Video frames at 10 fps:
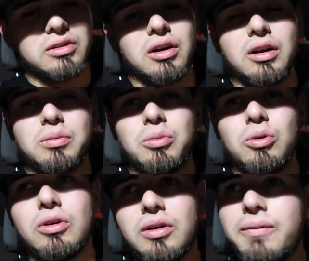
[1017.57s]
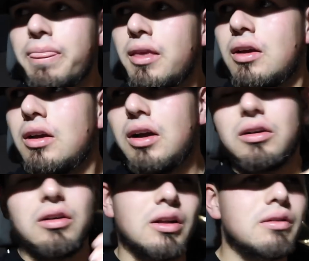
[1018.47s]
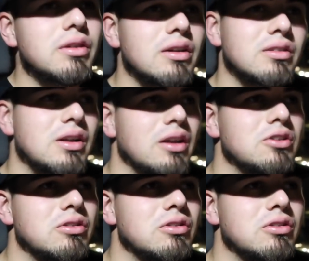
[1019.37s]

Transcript: to talk more I know a lot of you guys are not